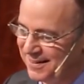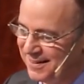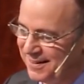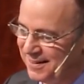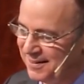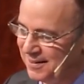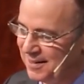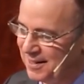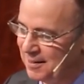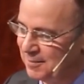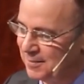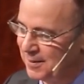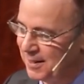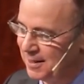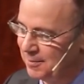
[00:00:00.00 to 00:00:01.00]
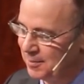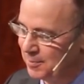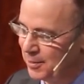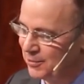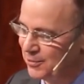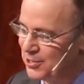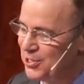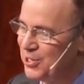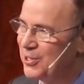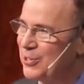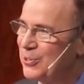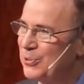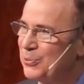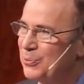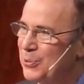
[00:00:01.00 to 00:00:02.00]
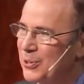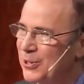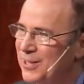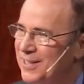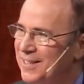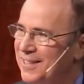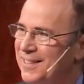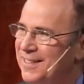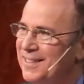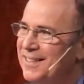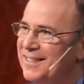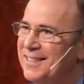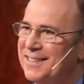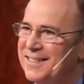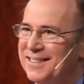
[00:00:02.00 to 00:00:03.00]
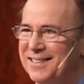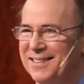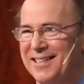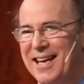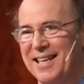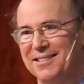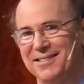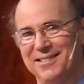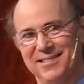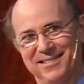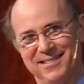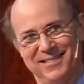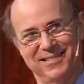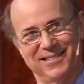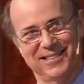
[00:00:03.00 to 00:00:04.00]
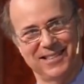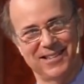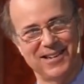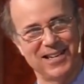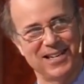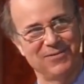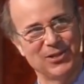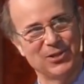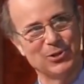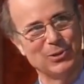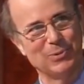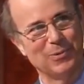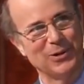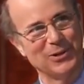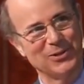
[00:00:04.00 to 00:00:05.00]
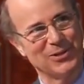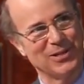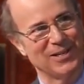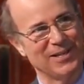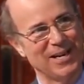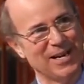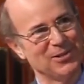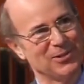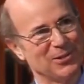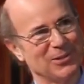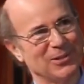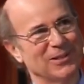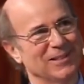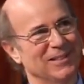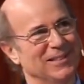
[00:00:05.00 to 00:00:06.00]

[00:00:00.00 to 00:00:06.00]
in Perugino's work? That's the kind of exuberance that nature